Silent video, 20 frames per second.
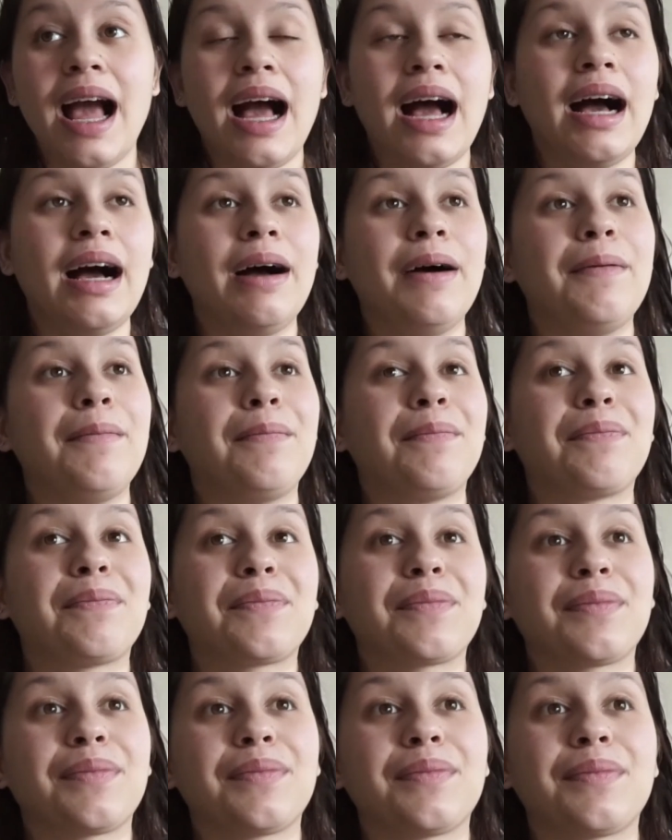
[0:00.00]
And
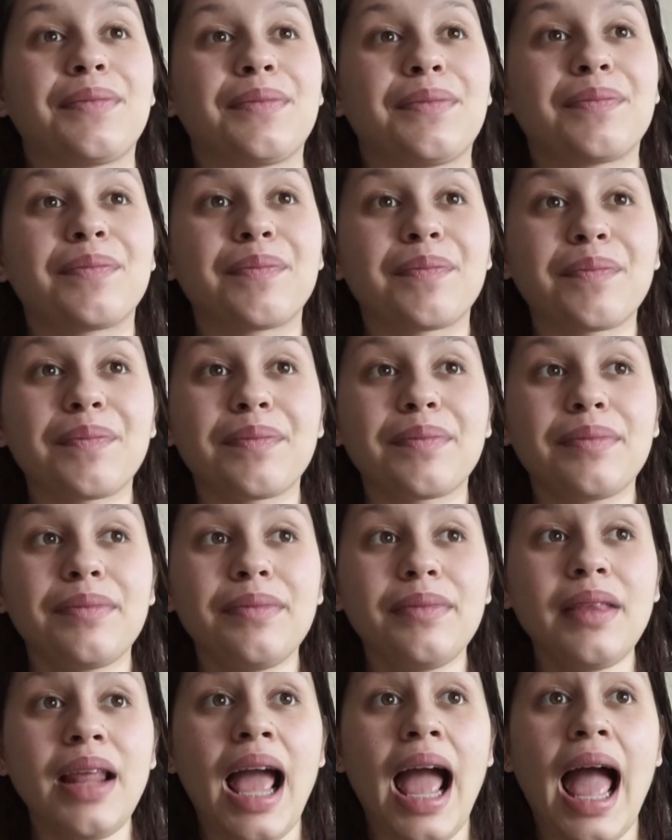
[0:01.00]

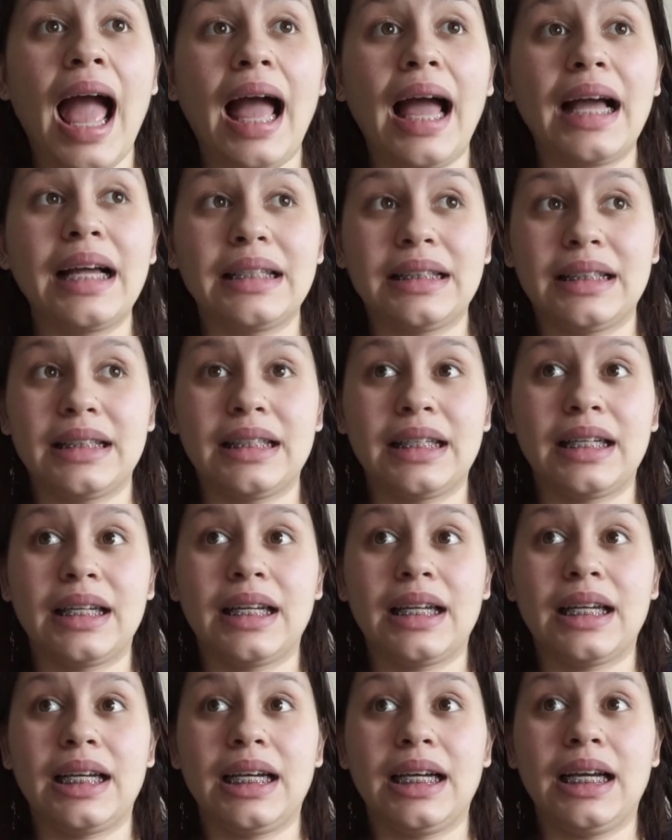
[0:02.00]

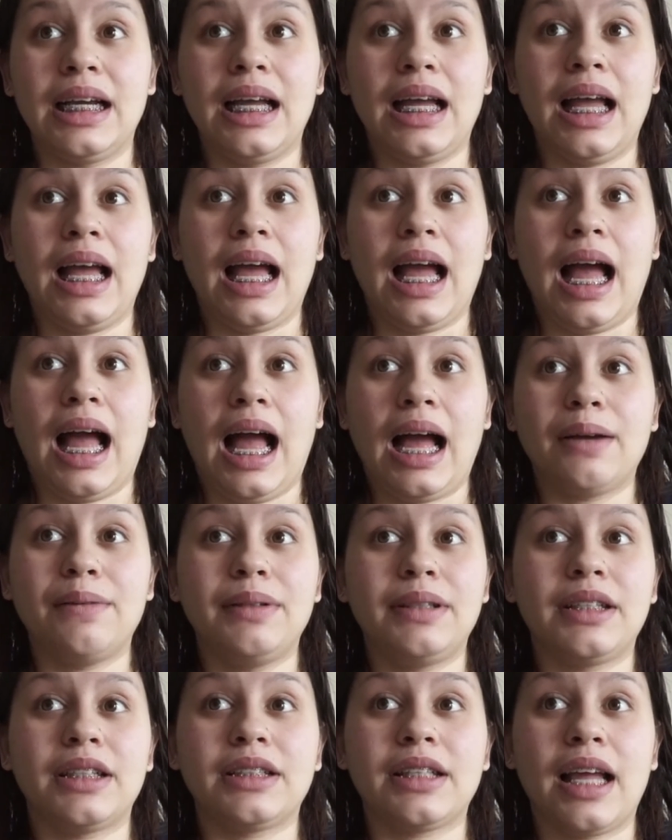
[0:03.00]
I
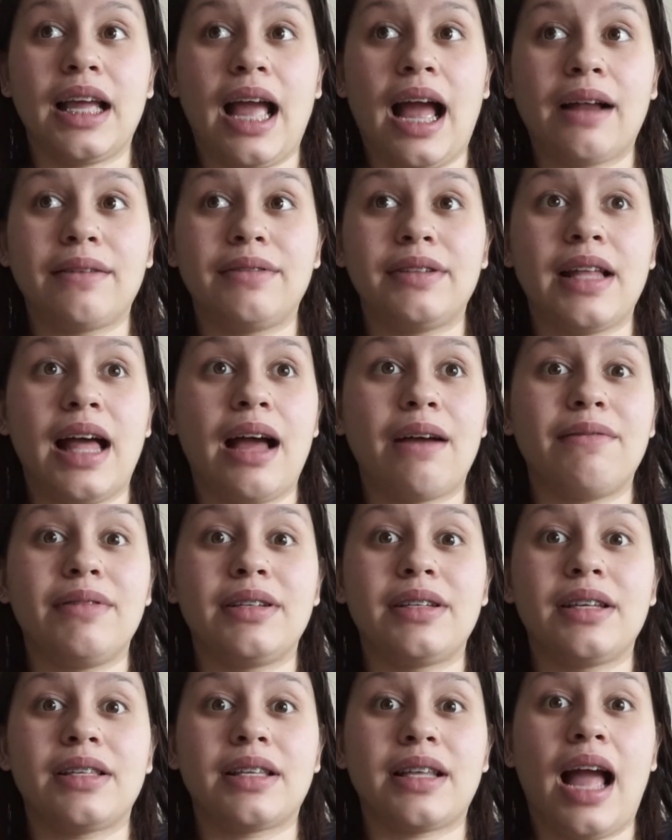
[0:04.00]
was just like, after that,
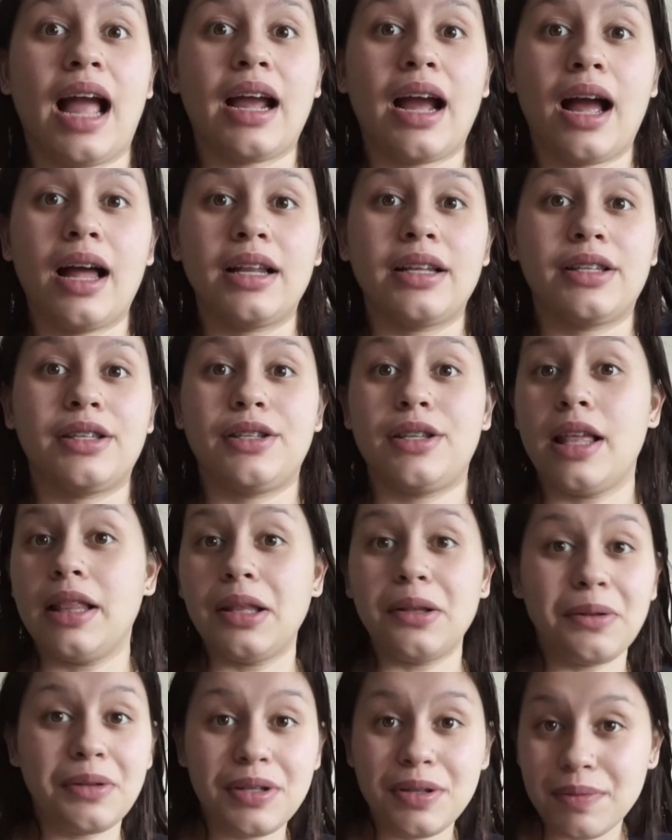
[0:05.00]
I got a
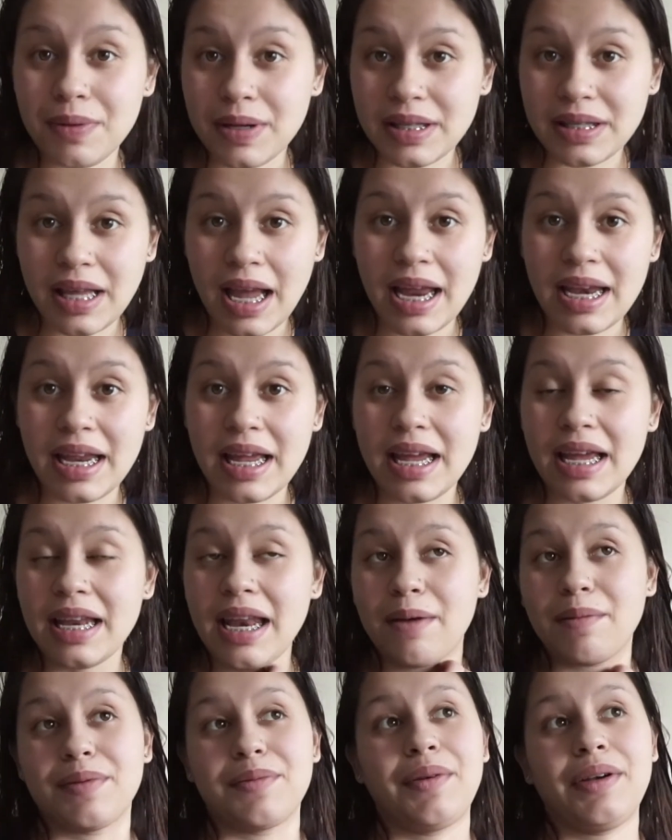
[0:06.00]
little too excited.
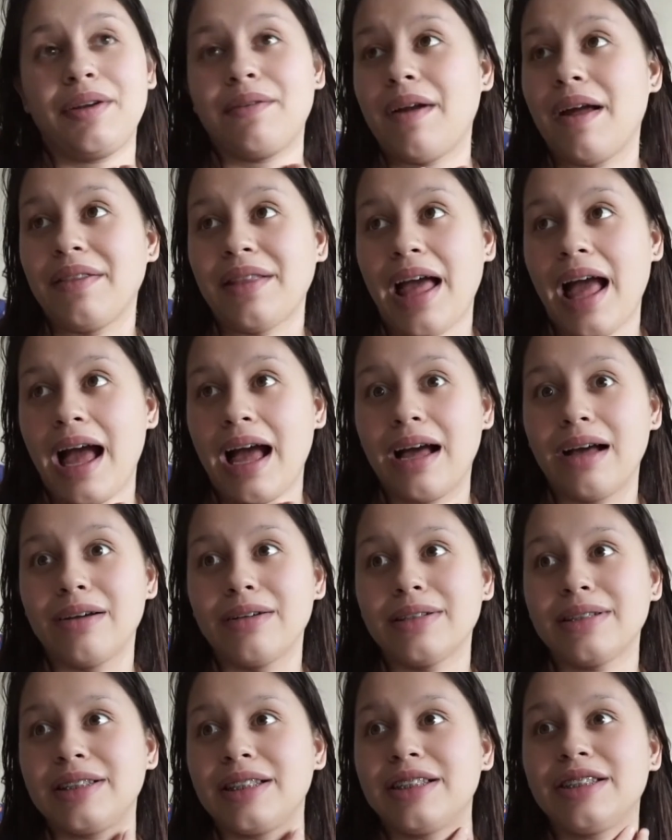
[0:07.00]
I was running around the
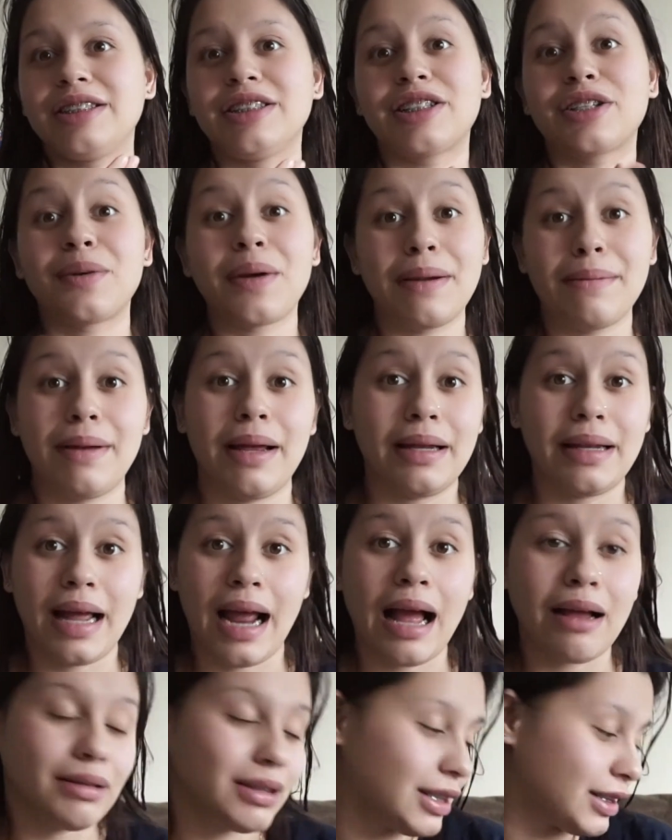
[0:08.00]
house just screaming. Like,
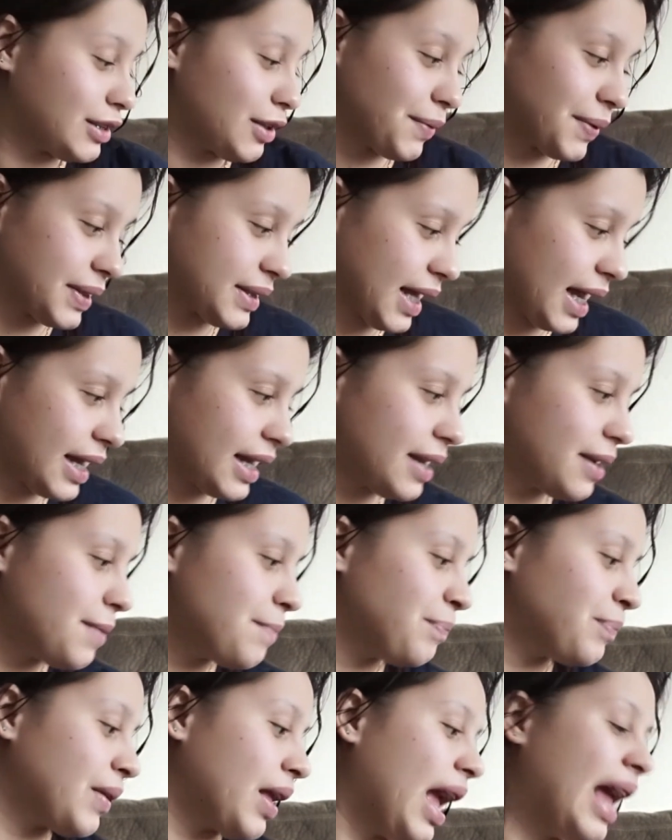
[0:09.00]
I was just so excited.
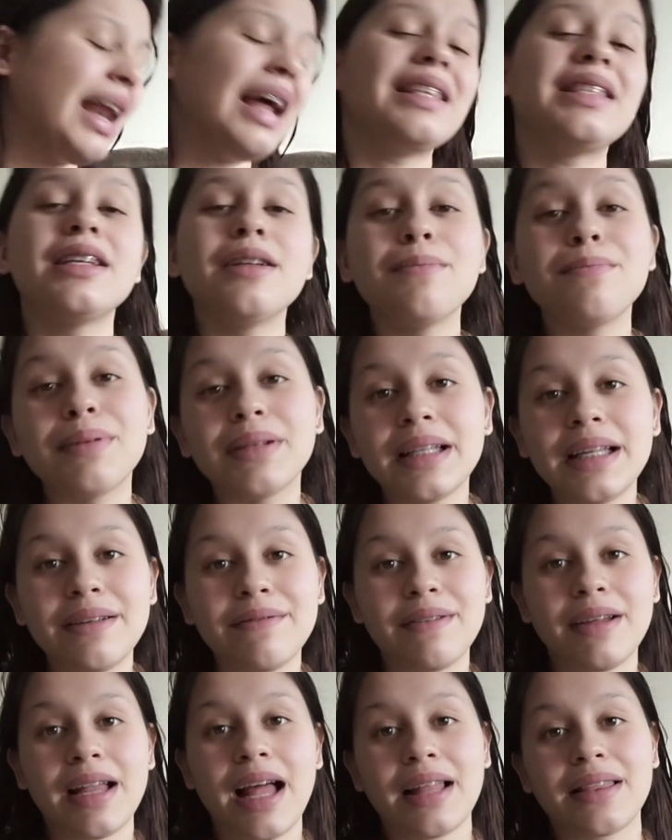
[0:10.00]
And I didn't
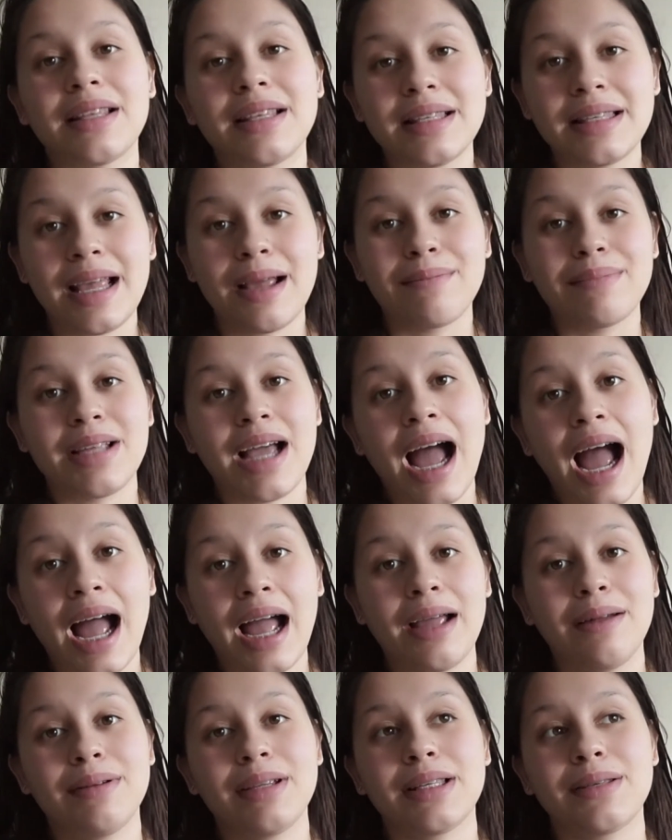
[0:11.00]
believe it at the same
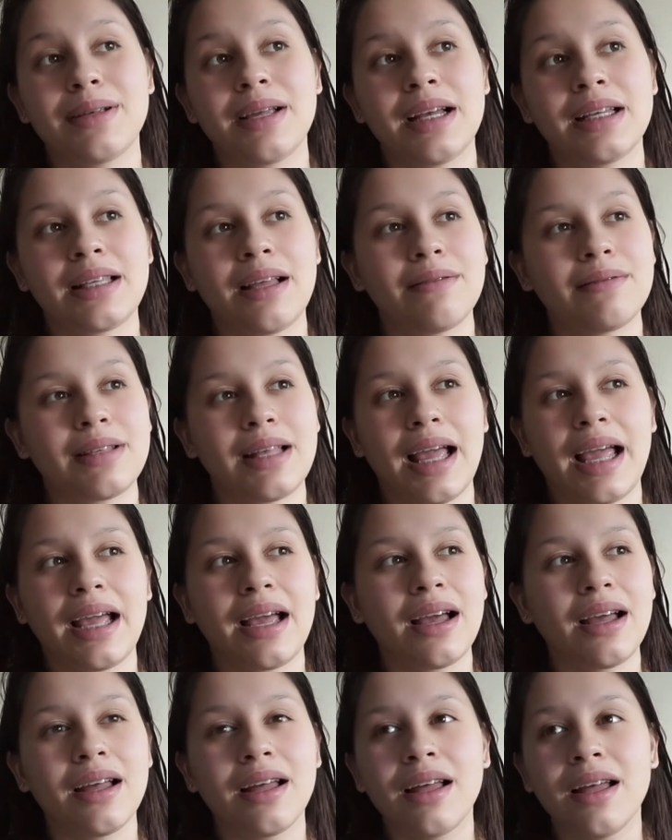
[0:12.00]
time just because I was like,
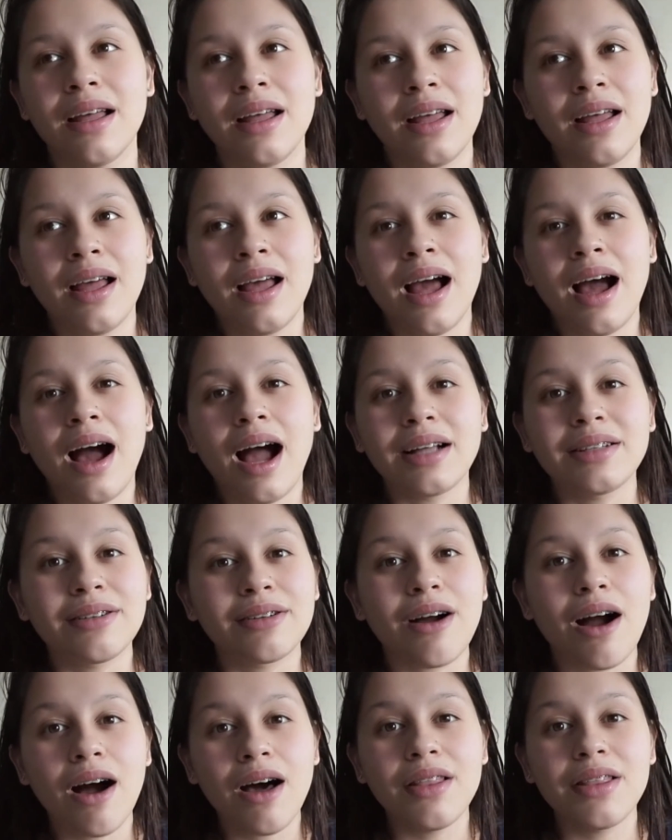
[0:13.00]
I
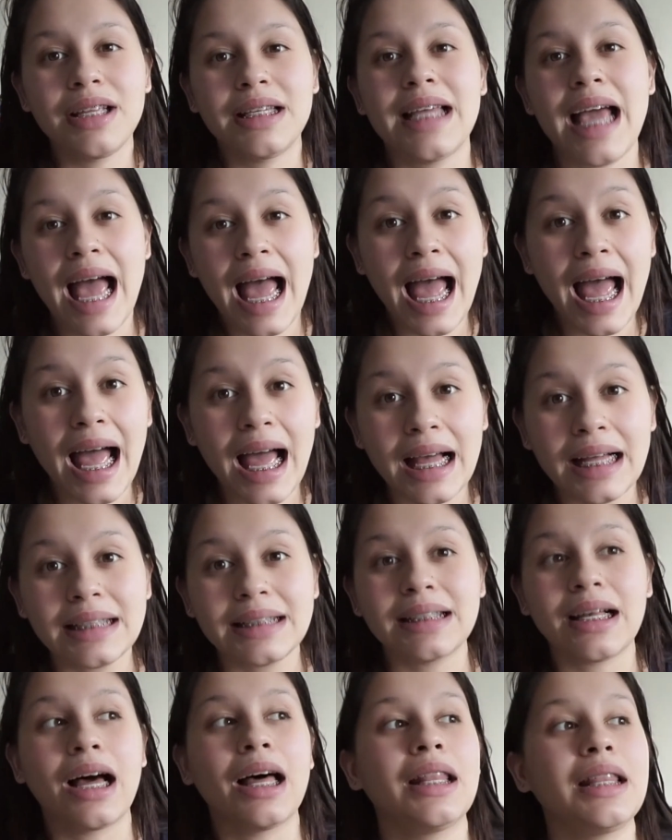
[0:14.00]
took all these
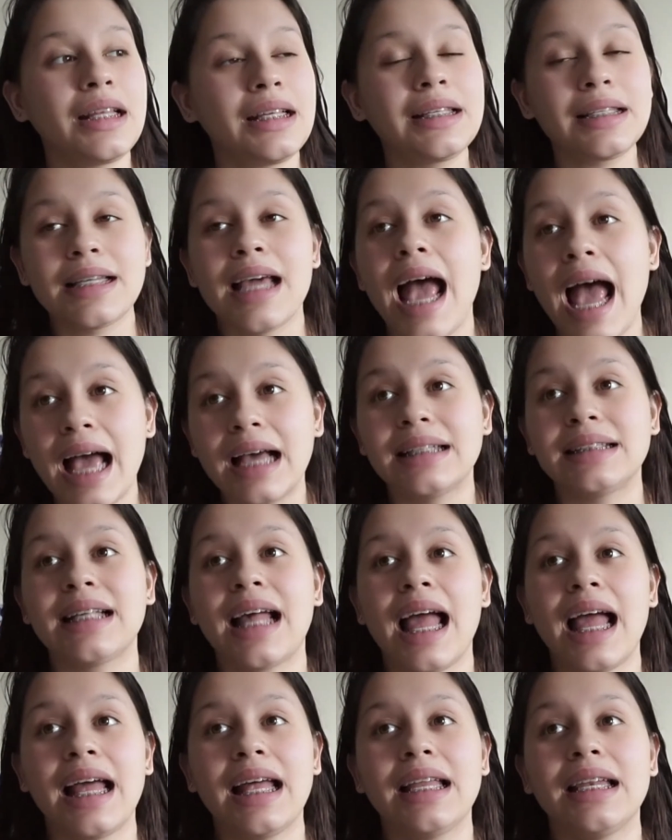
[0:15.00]
tests,
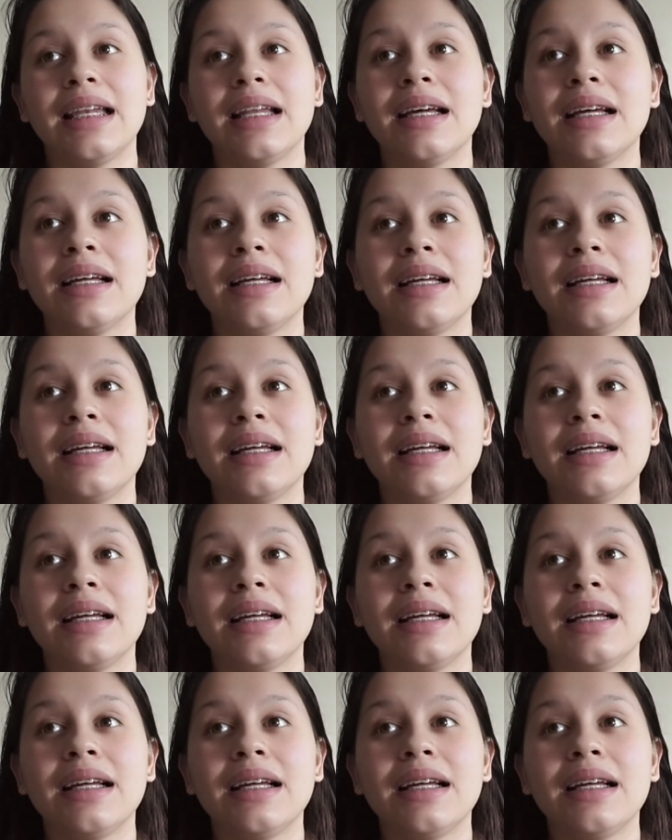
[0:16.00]
and